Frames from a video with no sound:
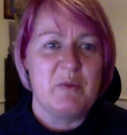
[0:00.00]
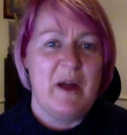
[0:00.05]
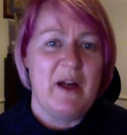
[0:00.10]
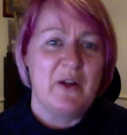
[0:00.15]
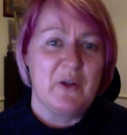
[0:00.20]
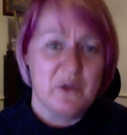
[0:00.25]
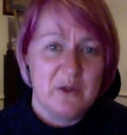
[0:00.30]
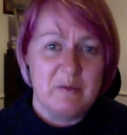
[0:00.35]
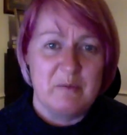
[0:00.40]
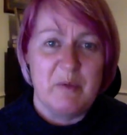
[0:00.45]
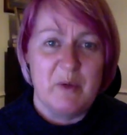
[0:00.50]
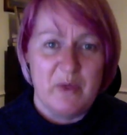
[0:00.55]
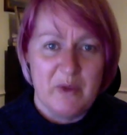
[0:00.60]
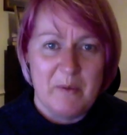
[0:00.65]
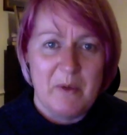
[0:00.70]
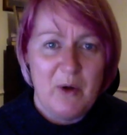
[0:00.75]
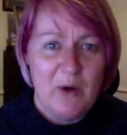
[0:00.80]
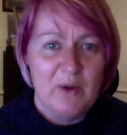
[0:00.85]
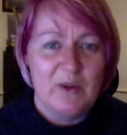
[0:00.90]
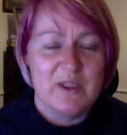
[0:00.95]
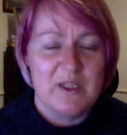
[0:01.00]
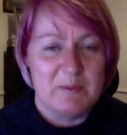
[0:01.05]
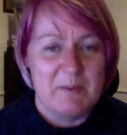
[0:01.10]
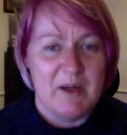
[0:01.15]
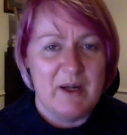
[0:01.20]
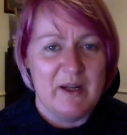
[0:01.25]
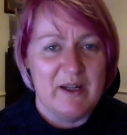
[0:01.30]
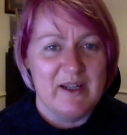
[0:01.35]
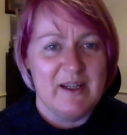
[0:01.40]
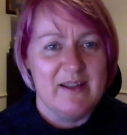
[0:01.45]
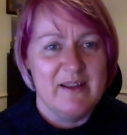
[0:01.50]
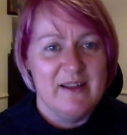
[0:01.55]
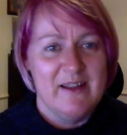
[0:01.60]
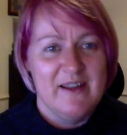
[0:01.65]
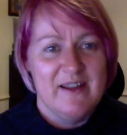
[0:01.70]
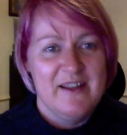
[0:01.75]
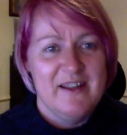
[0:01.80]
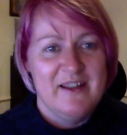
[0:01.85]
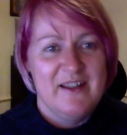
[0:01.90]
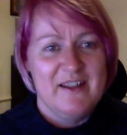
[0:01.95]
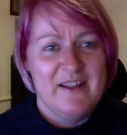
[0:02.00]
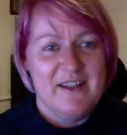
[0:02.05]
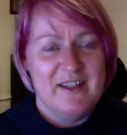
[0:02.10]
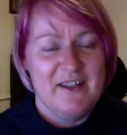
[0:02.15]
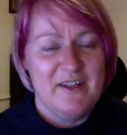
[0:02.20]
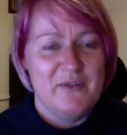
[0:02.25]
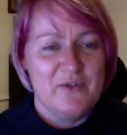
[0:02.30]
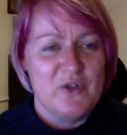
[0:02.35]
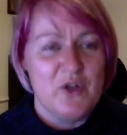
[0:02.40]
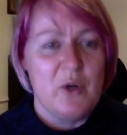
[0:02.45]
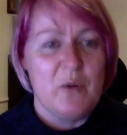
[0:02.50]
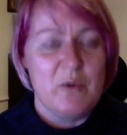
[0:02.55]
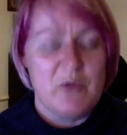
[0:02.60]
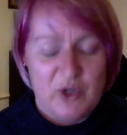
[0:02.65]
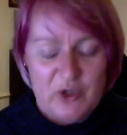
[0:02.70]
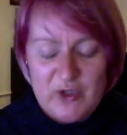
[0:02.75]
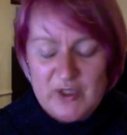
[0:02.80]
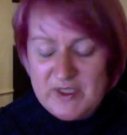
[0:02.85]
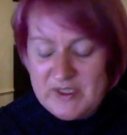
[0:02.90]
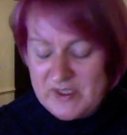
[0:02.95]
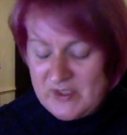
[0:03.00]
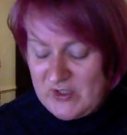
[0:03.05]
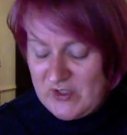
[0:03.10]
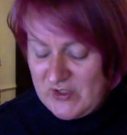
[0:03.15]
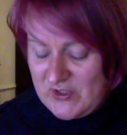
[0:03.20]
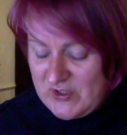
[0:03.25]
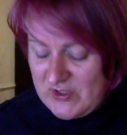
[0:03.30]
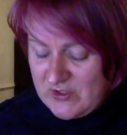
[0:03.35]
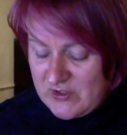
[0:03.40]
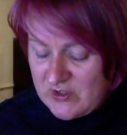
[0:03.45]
but I couldn't put them all as my kind of top choices.